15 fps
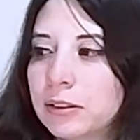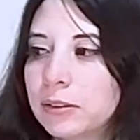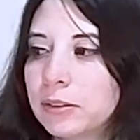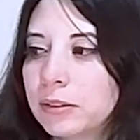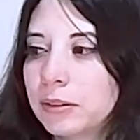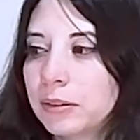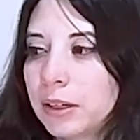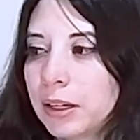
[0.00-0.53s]

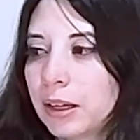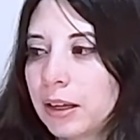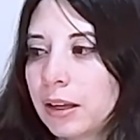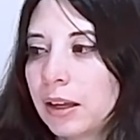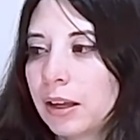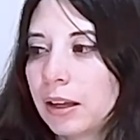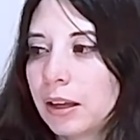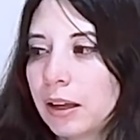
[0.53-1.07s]
to
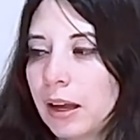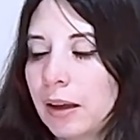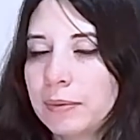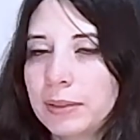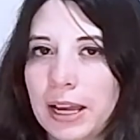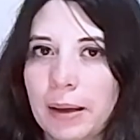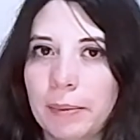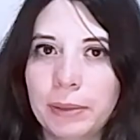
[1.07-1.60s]

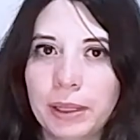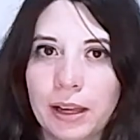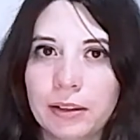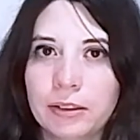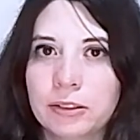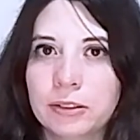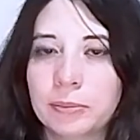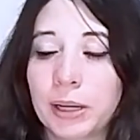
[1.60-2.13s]
adapt
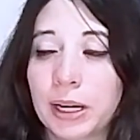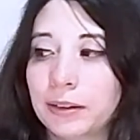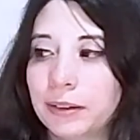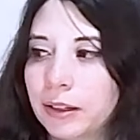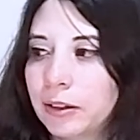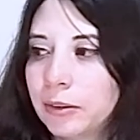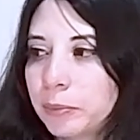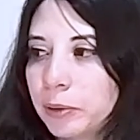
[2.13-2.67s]
that to my
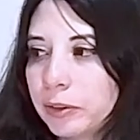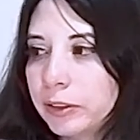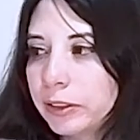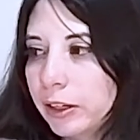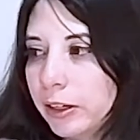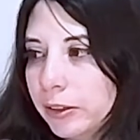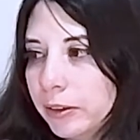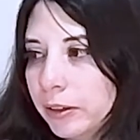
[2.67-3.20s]
second
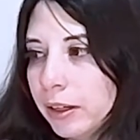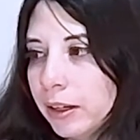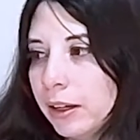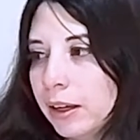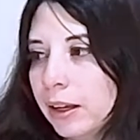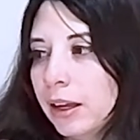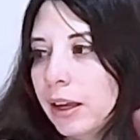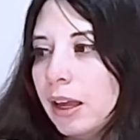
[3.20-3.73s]
postcard.
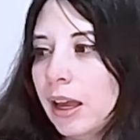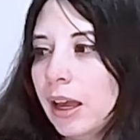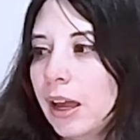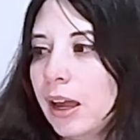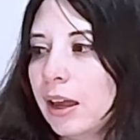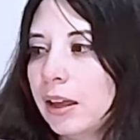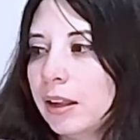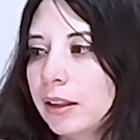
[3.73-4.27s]

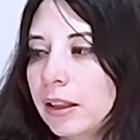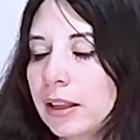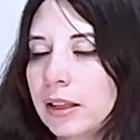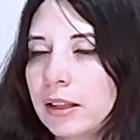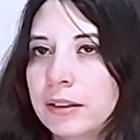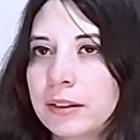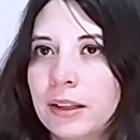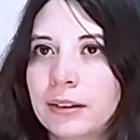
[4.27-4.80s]
And
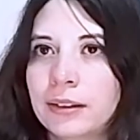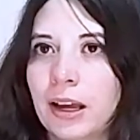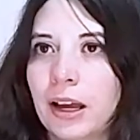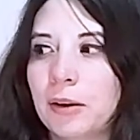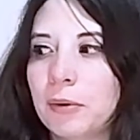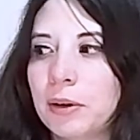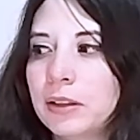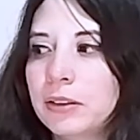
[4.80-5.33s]
since
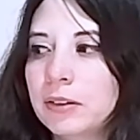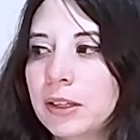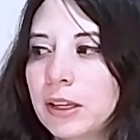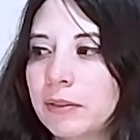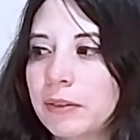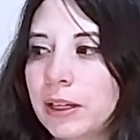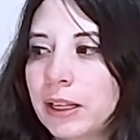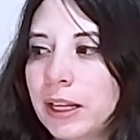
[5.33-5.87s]
I wanted to
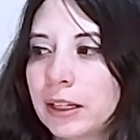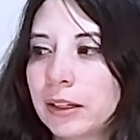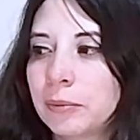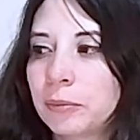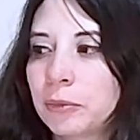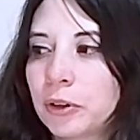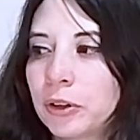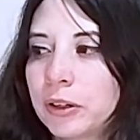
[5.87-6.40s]
give it like
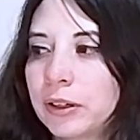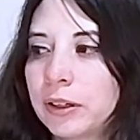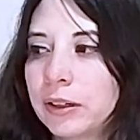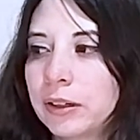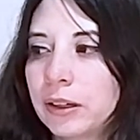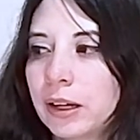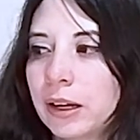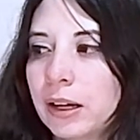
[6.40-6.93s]

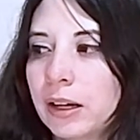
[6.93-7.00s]
more